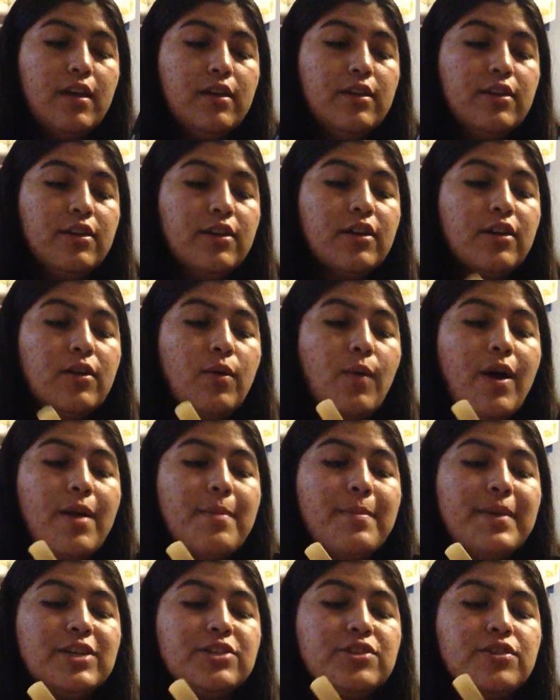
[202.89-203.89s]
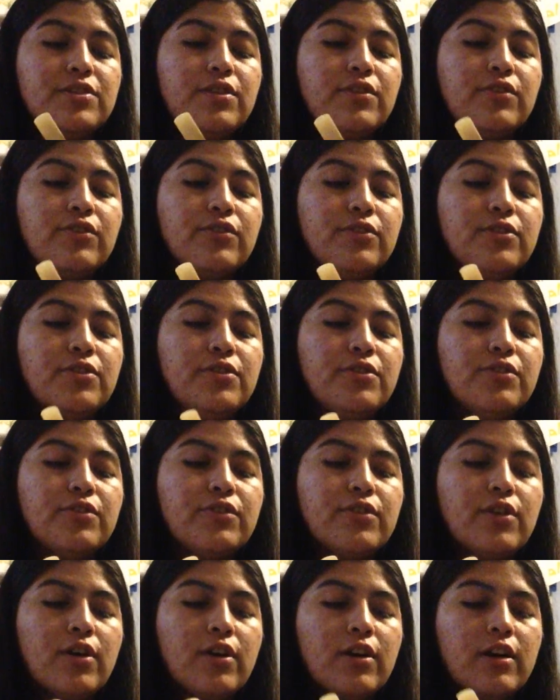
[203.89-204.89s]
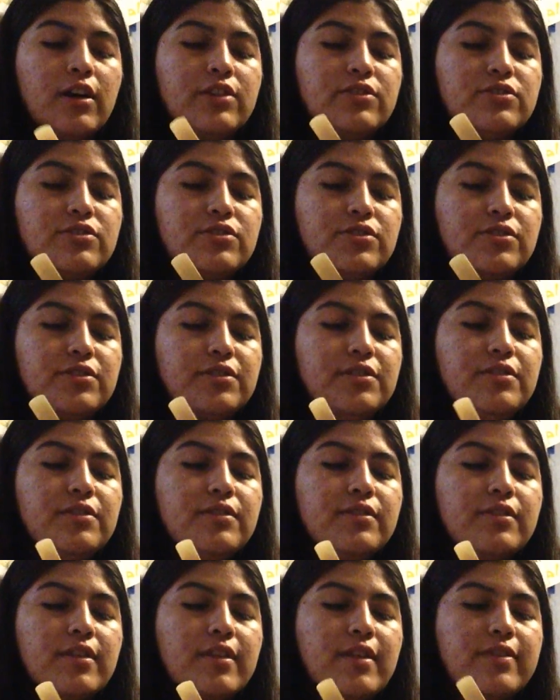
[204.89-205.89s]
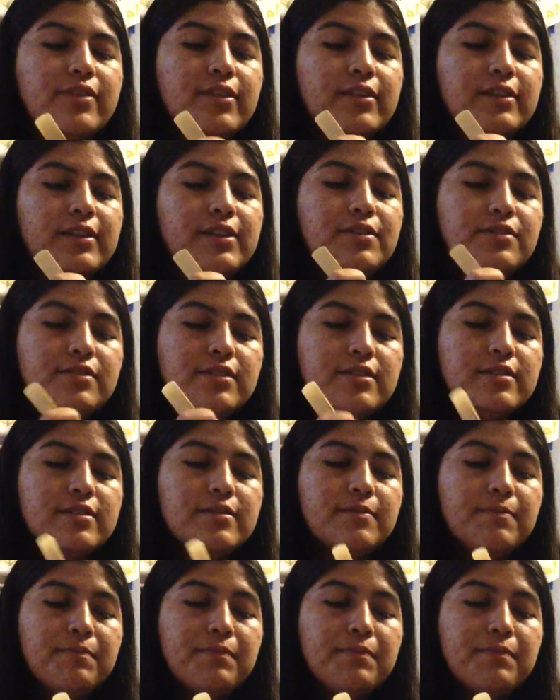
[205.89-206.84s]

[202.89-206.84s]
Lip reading: You're going to want to make sure the screws are unscrewed so that they're loose,